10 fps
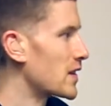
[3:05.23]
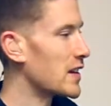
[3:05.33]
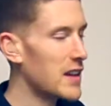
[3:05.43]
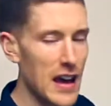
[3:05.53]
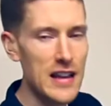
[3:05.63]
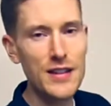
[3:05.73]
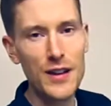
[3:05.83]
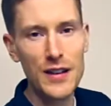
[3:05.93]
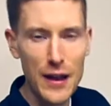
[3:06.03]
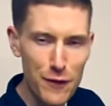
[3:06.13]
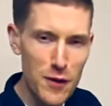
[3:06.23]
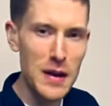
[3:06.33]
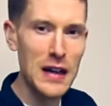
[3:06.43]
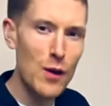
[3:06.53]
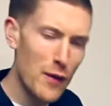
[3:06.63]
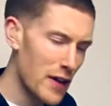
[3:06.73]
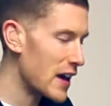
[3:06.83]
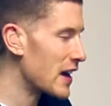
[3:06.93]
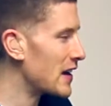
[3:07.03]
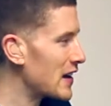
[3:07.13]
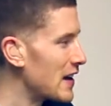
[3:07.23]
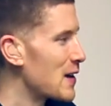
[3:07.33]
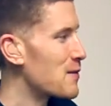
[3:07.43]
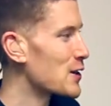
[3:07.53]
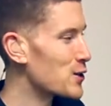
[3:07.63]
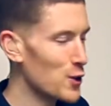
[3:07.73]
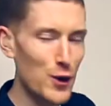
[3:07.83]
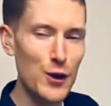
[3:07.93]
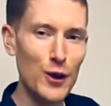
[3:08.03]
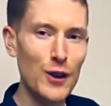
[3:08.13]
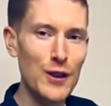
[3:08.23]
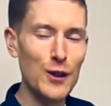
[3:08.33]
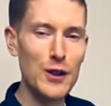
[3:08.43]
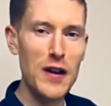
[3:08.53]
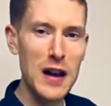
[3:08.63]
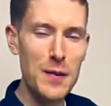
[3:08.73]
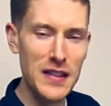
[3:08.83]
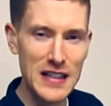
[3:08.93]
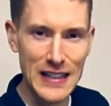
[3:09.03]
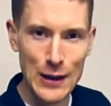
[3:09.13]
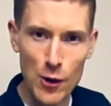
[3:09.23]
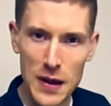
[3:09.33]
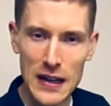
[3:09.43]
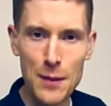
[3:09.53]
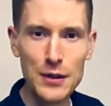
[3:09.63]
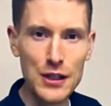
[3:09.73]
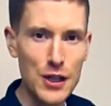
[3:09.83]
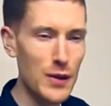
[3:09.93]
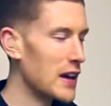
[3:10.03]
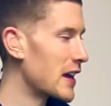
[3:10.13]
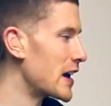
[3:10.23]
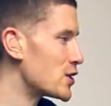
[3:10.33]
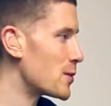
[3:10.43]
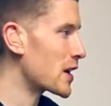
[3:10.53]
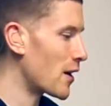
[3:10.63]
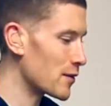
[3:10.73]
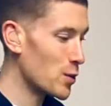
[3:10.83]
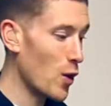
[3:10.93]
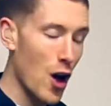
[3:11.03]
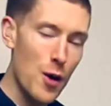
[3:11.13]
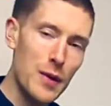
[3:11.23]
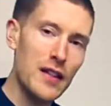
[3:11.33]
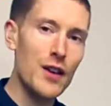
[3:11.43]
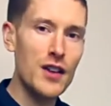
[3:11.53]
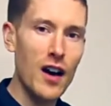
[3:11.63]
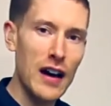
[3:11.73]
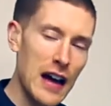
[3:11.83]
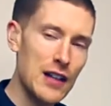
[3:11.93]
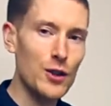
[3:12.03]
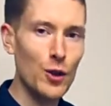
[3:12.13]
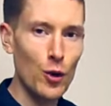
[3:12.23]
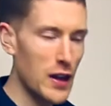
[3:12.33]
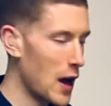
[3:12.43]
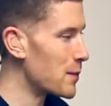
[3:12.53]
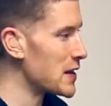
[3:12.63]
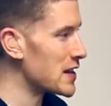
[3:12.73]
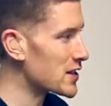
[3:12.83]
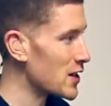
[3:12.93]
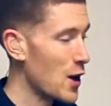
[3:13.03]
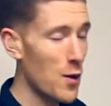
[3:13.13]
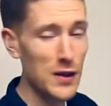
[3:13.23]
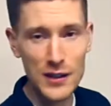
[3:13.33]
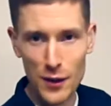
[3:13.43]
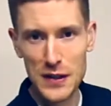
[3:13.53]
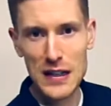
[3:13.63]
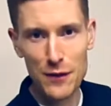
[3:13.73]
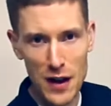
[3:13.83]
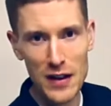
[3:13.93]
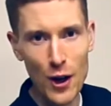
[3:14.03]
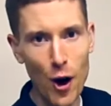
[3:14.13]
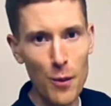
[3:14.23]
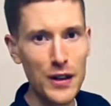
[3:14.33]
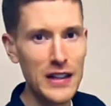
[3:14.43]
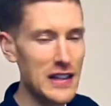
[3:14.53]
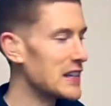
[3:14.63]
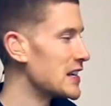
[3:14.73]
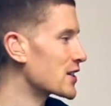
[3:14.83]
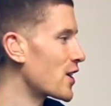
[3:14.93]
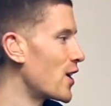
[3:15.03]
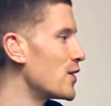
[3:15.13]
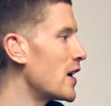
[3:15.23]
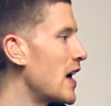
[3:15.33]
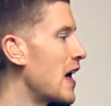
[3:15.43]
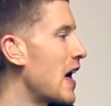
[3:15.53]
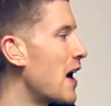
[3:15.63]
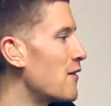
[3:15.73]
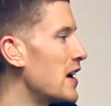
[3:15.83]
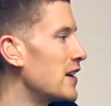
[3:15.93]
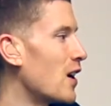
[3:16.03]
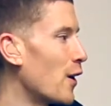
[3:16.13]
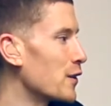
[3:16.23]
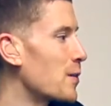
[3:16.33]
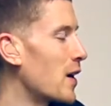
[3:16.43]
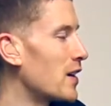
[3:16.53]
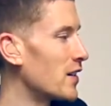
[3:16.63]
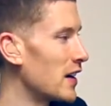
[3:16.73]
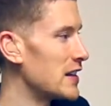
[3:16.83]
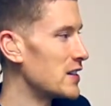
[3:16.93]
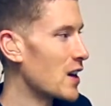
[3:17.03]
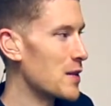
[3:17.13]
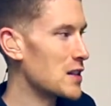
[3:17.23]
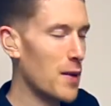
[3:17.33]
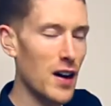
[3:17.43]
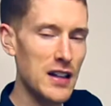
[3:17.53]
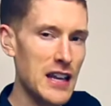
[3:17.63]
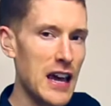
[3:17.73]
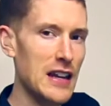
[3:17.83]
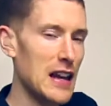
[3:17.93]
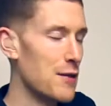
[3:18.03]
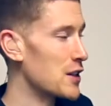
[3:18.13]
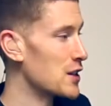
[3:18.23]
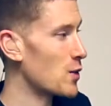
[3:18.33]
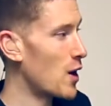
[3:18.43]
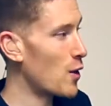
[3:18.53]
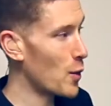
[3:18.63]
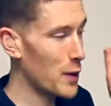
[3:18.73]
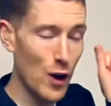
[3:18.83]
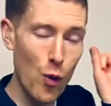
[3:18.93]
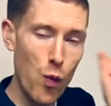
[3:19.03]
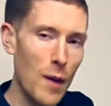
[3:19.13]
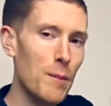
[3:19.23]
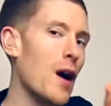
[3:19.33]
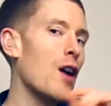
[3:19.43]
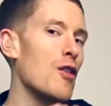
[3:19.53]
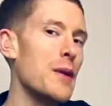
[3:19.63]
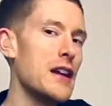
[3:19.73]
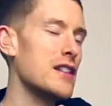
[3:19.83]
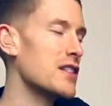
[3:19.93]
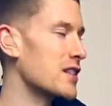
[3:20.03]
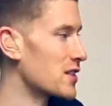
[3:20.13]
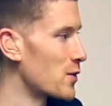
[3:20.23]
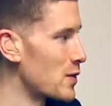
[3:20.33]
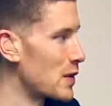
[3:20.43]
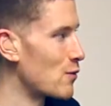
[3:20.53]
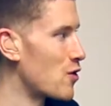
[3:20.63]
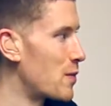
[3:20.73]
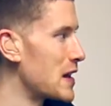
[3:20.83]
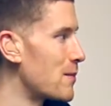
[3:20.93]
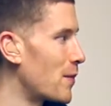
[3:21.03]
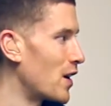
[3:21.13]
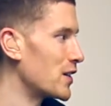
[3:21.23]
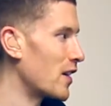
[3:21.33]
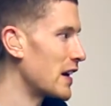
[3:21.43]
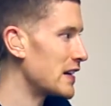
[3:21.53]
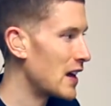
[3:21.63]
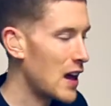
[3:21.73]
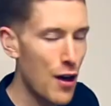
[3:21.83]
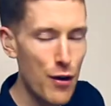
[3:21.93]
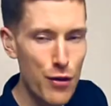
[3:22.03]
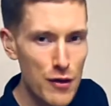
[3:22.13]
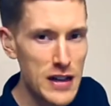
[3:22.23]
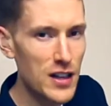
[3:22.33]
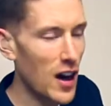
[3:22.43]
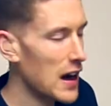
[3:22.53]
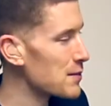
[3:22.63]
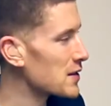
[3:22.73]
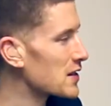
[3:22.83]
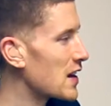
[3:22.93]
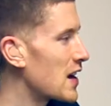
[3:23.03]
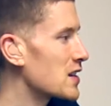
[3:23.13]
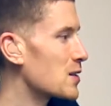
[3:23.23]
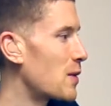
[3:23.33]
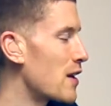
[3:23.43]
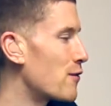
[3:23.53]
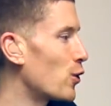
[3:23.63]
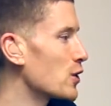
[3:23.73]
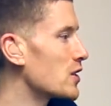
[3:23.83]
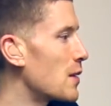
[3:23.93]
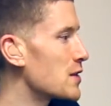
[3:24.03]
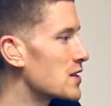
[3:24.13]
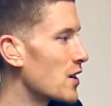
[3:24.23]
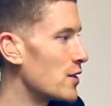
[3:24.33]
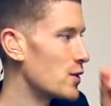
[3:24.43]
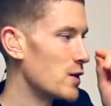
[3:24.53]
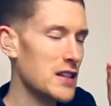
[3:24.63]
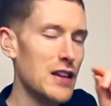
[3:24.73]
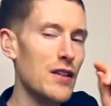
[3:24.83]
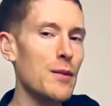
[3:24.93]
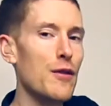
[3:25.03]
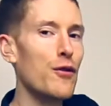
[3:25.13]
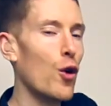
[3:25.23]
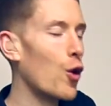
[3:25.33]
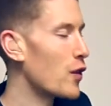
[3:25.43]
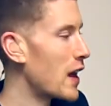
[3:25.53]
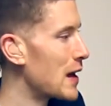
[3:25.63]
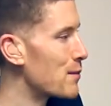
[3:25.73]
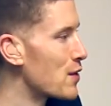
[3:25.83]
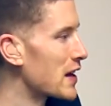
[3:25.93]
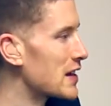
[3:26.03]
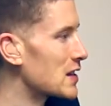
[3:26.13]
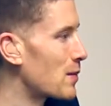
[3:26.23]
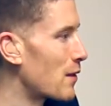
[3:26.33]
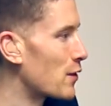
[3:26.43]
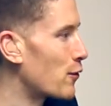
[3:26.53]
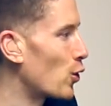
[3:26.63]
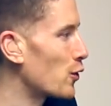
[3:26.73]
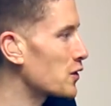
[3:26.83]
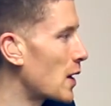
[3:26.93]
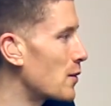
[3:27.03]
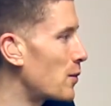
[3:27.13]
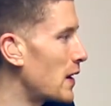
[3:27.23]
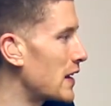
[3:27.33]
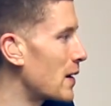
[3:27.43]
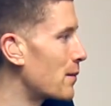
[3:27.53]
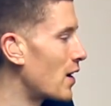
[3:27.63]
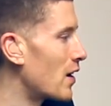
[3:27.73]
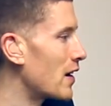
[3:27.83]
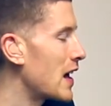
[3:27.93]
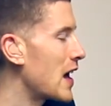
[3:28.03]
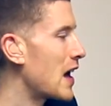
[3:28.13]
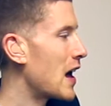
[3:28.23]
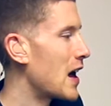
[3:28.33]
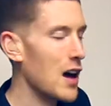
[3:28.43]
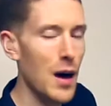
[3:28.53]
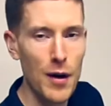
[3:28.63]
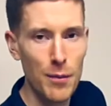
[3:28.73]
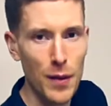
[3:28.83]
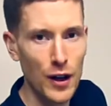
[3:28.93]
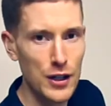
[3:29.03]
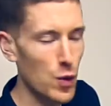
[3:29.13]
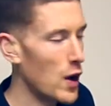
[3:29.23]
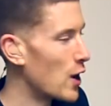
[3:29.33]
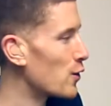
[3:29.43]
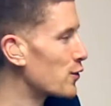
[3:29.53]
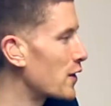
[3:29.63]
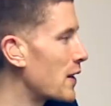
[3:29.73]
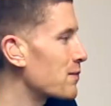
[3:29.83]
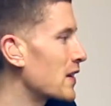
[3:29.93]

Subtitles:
Okay, so get familiar with it. Make sure you're developing the skill of being able to do it. Okay, you should be comfortable opening those hi-hats on all the upbeats, which is obviously very common in disco. And then after bar 9, you come into bar 10, 11 and 12, where we got 1 bar repeats. So we repeat bar 9 3 times to play it 4 times in total. And you can see the number 4 there in brackets above the 4th time of playing that bar, above bar 12.